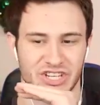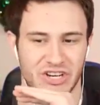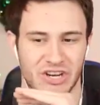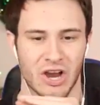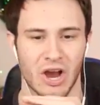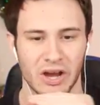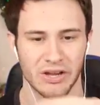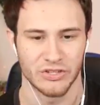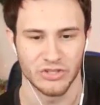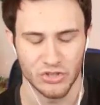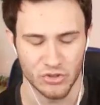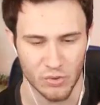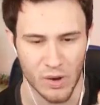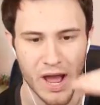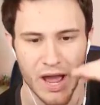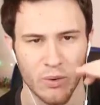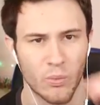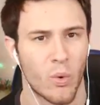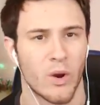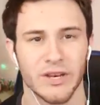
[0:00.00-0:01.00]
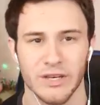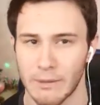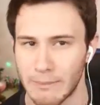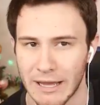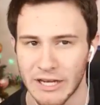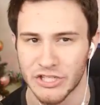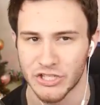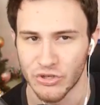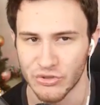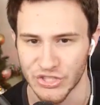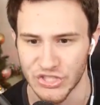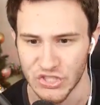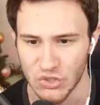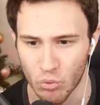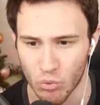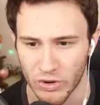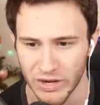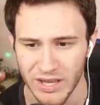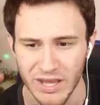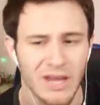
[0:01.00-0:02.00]
a cut, dry, one-dimensional
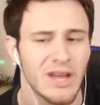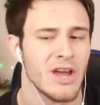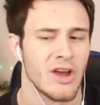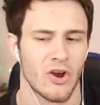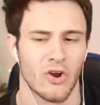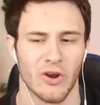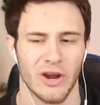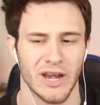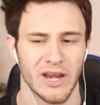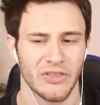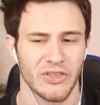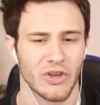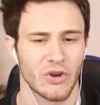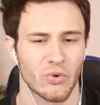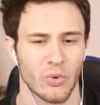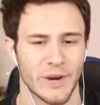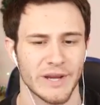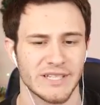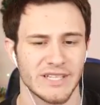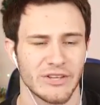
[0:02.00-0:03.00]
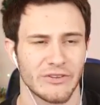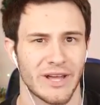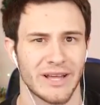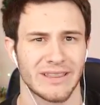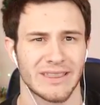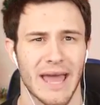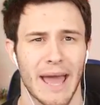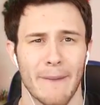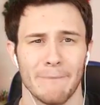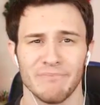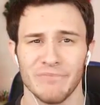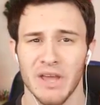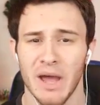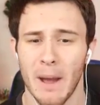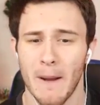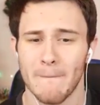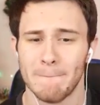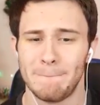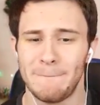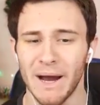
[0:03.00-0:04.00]
story or anything crazy like that.
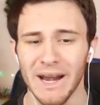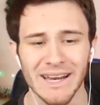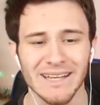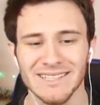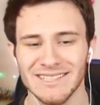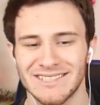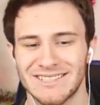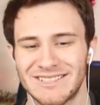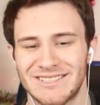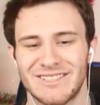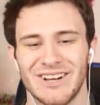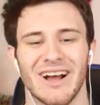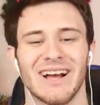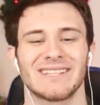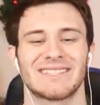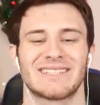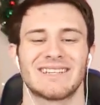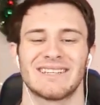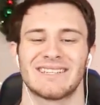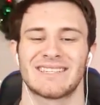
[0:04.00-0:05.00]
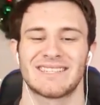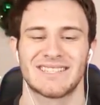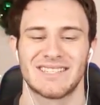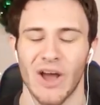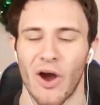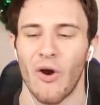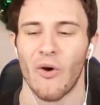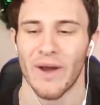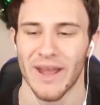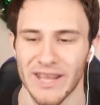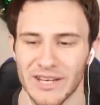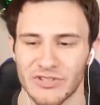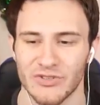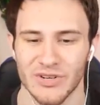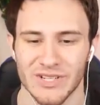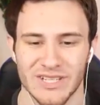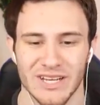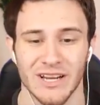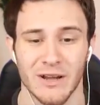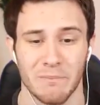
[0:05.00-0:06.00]
But it's just so
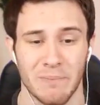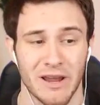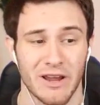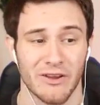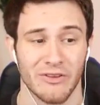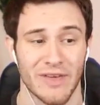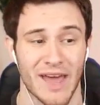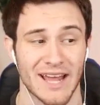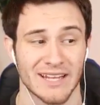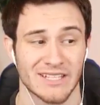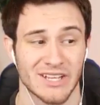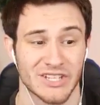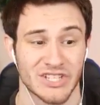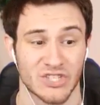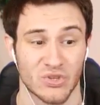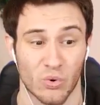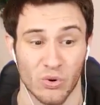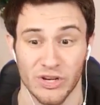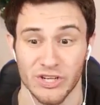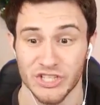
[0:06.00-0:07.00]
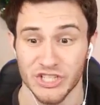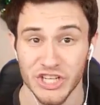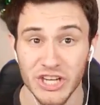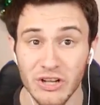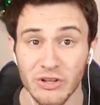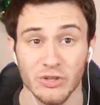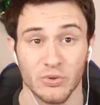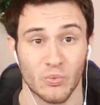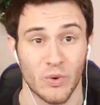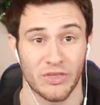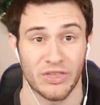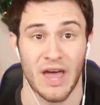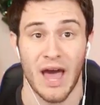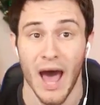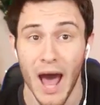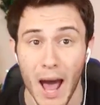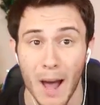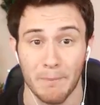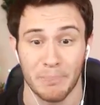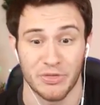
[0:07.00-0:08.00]
interesting comparing that to Sword and Shield with
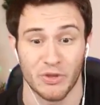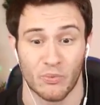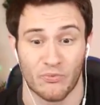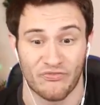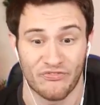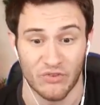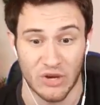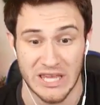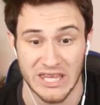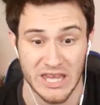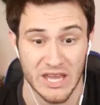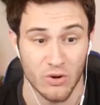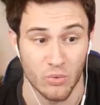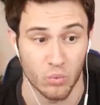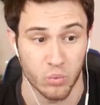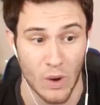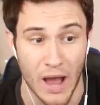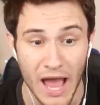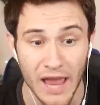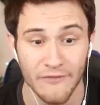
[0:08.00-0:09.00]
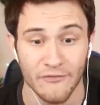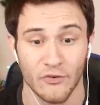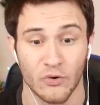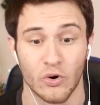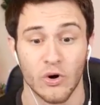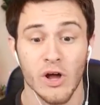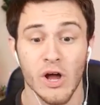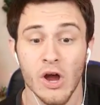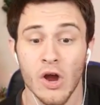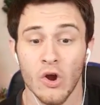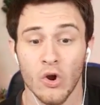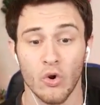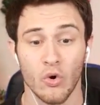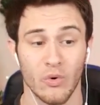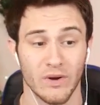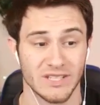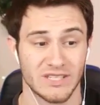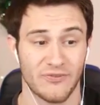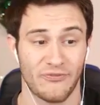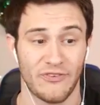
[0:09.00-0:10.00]
Hop, the freaking rival,
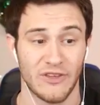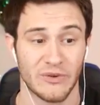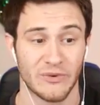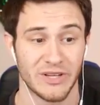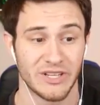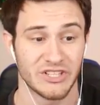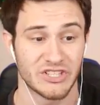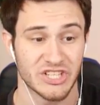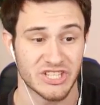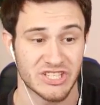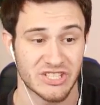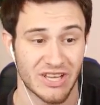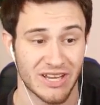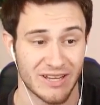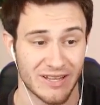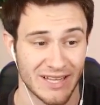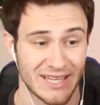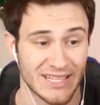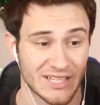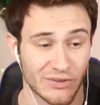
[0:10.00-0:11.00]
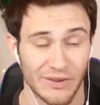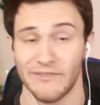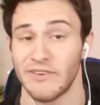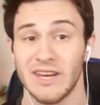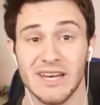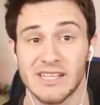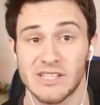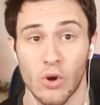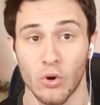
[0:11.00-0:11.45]
who is feeling just like he's living in his